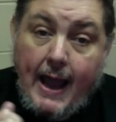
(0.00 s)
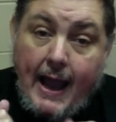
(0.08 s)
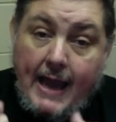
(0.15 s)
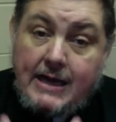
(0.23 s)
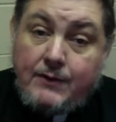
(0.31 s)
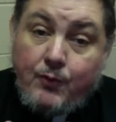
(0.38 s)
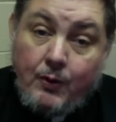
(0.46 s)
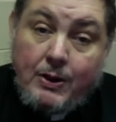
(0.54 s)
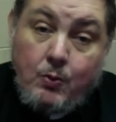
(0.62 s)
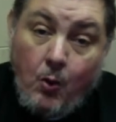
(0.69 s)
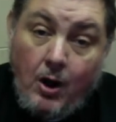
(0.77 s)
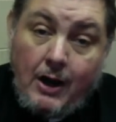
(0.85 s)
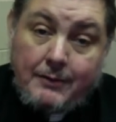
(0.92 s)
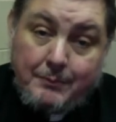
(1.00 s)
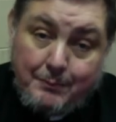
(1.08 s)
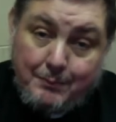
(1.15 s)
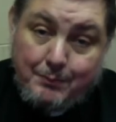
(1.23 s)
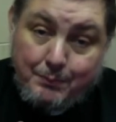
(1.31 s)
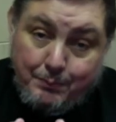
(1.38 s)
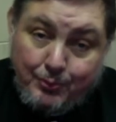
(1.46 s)
And if we want
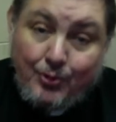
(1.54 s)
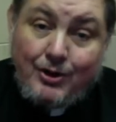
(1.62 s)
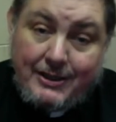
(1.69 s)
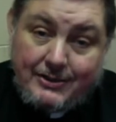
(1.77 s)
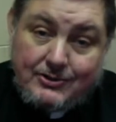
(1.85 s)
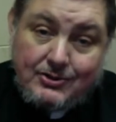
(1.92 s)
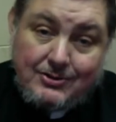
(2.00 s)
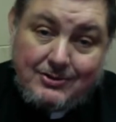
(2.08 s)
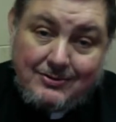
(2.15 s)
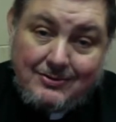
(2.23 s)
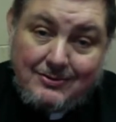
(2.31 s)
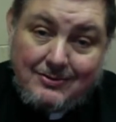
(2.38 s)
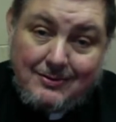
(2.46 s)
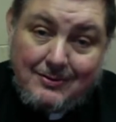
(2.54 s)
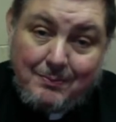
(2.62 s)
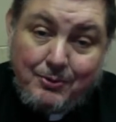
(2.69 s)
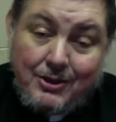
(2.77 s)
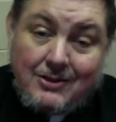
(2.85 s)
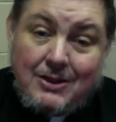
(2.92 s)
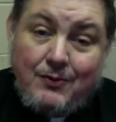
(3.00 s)
priests,
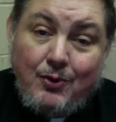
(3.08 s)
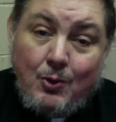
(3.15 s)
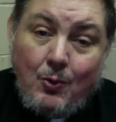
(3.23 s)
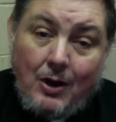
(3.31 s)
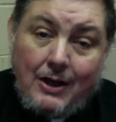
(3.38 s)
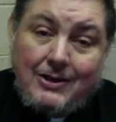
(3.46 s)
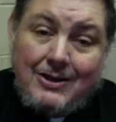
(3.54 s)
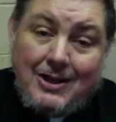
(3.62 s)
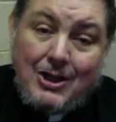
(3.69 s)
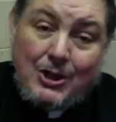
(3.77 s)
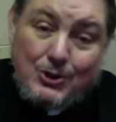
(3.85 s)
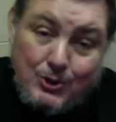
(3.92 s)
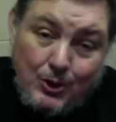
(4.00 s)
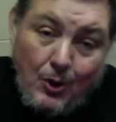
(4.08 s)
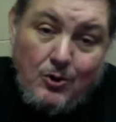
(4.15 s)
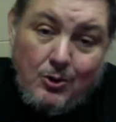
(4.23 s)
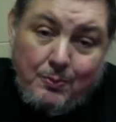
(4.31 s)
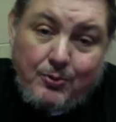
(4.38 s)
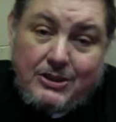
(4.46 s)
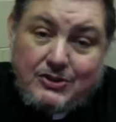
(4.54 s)
particularly if we want local
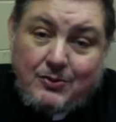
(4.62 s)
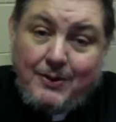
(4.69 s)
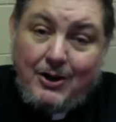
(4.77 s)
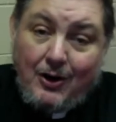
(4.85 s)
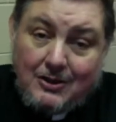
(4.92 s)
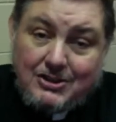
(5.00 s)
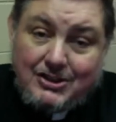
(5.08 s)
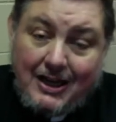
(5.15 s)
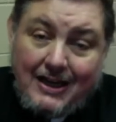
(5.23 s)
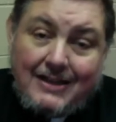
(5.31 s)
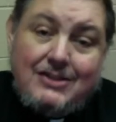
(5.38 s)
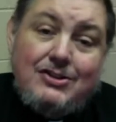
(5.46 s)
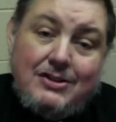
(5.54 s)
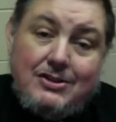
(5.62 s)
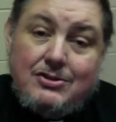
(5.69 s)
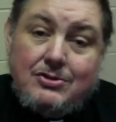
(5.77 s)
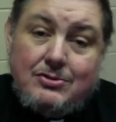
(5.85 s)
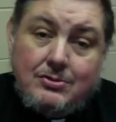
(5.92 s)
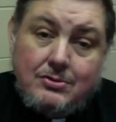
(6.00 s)
priests from the Archdiocese,